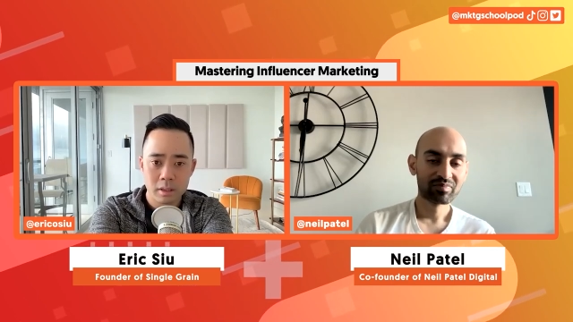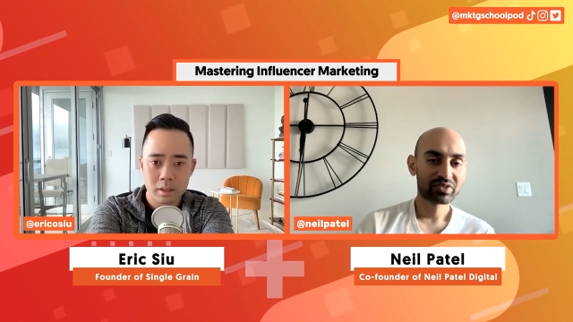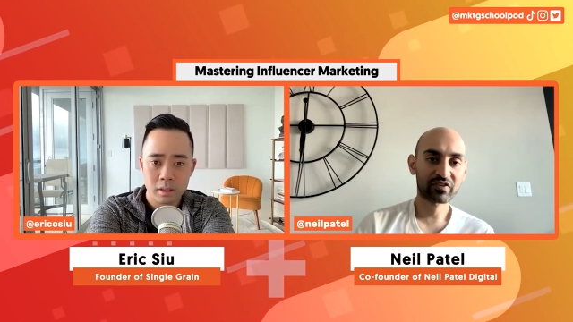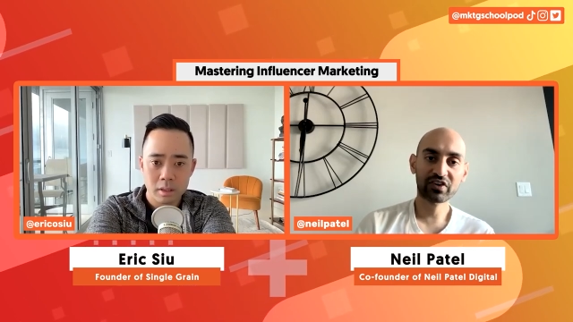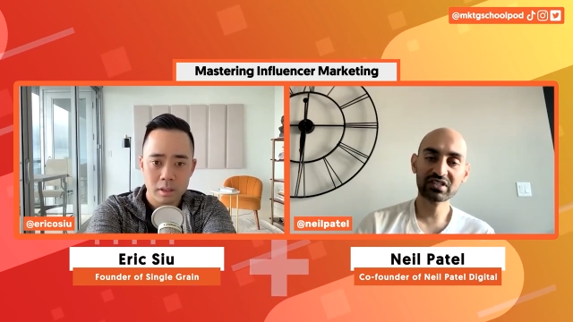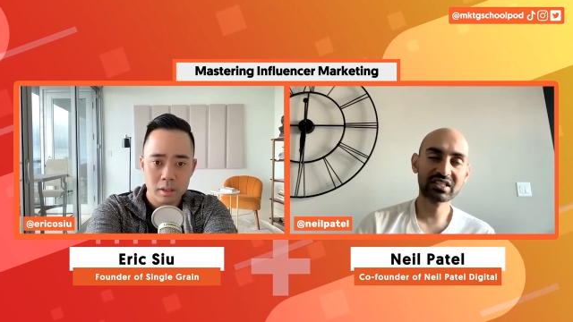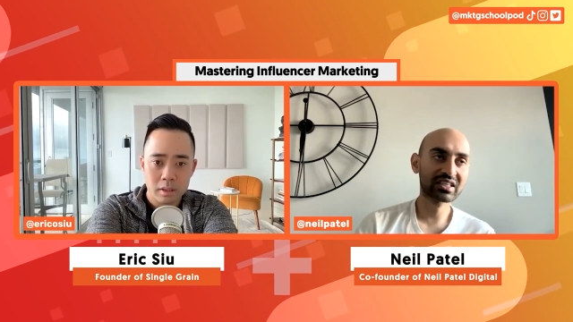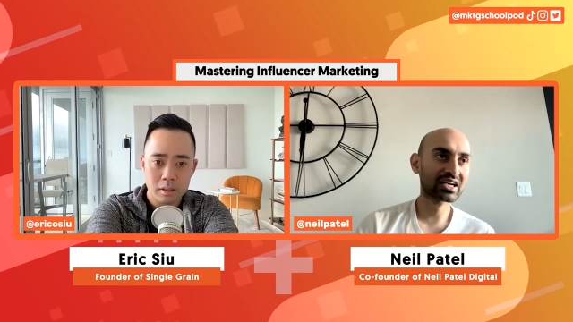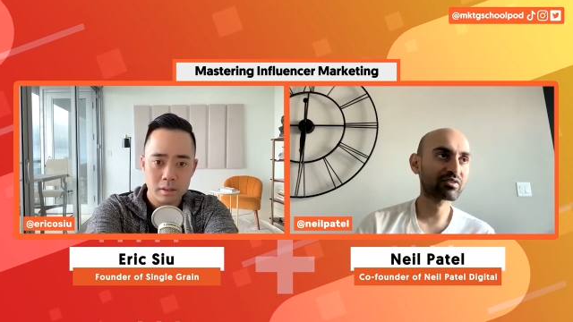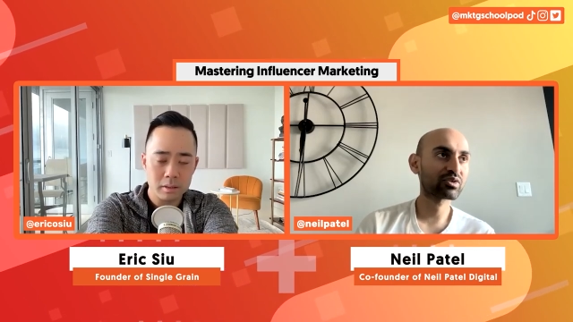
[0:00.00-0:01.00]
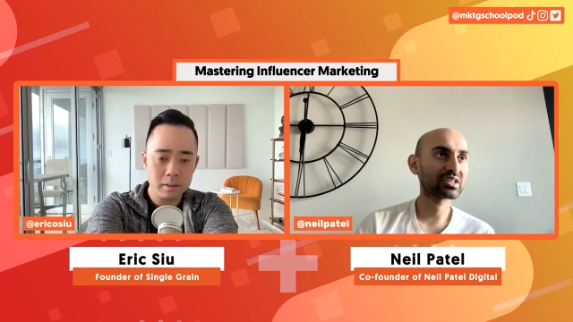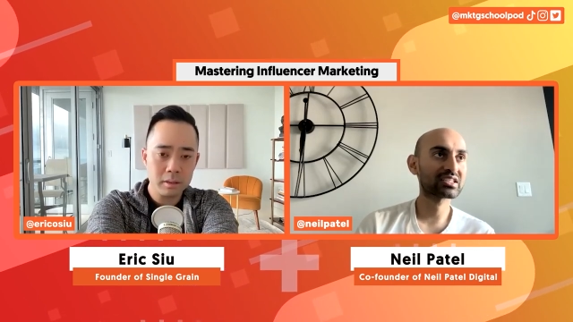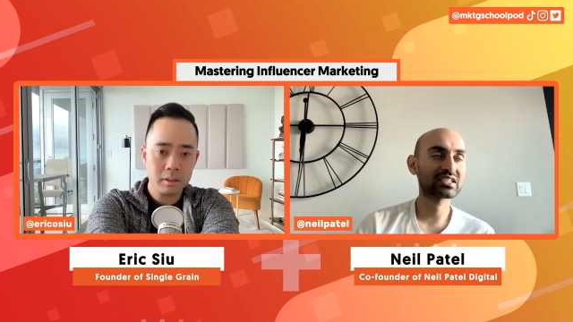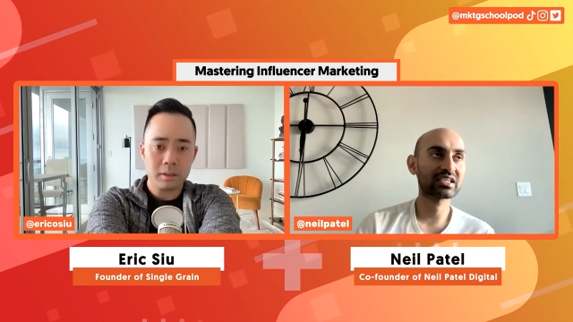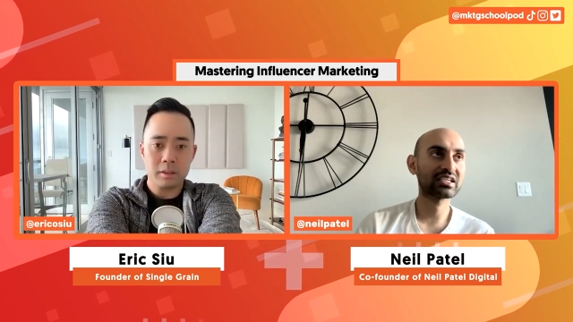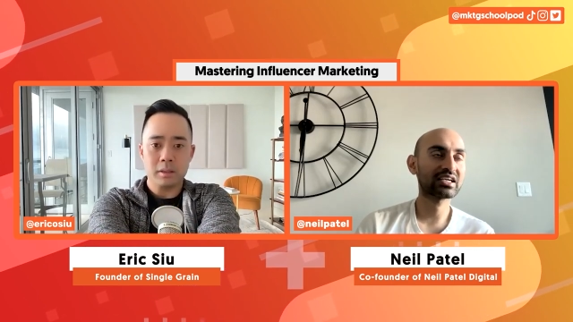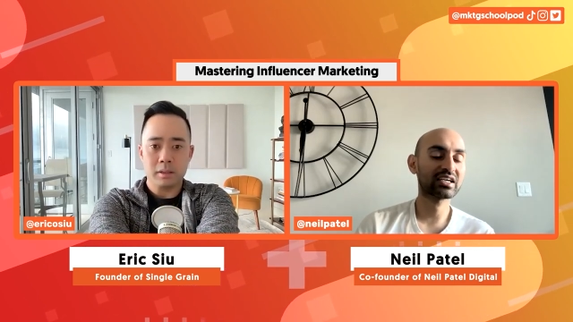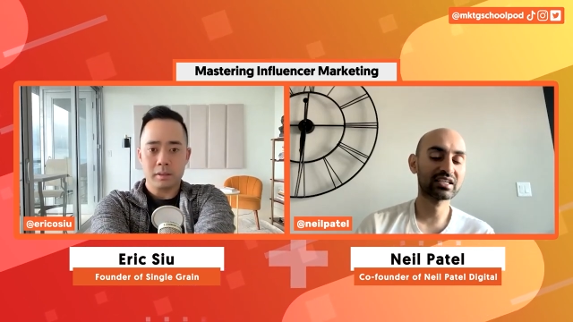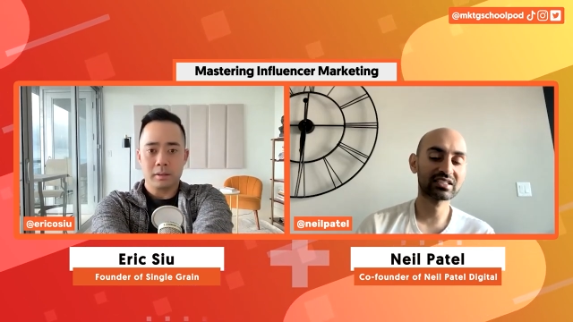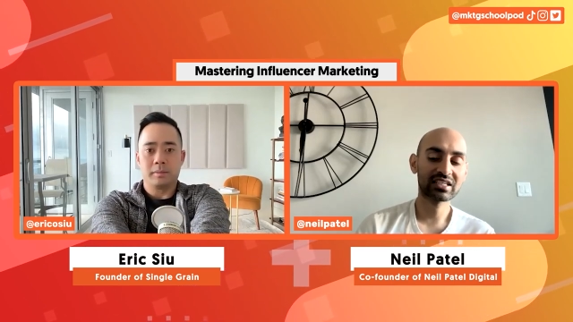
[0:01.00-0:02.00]
Speaker 1: The first thing that I've really seen
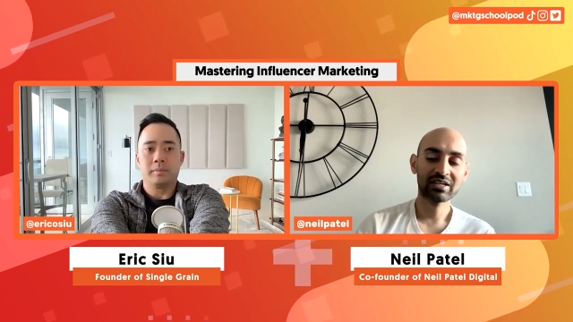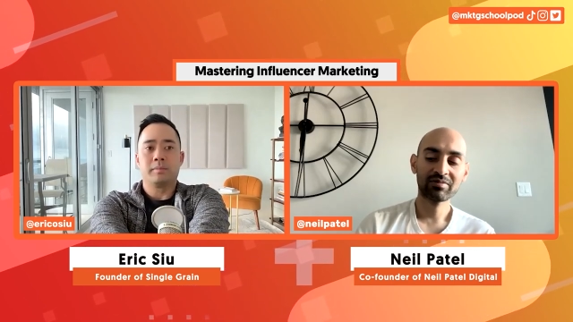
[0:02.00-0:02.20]
is